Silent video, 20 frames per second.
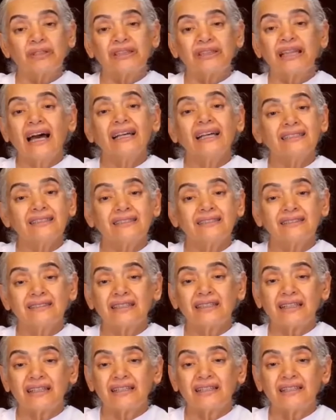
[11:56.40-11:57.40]
but that
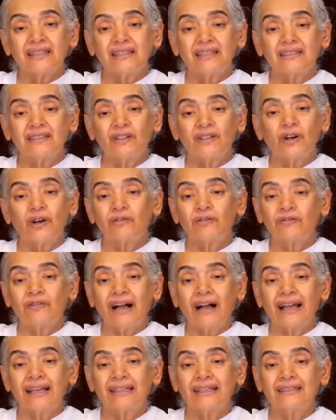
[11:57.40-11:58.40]
scene of
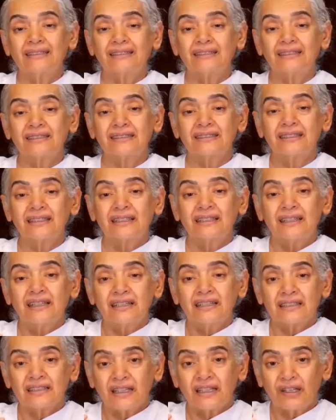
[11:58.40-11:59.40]
violence,
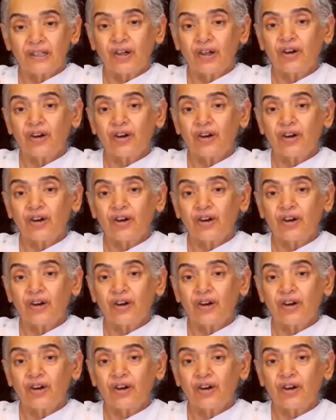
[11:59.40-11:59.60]
the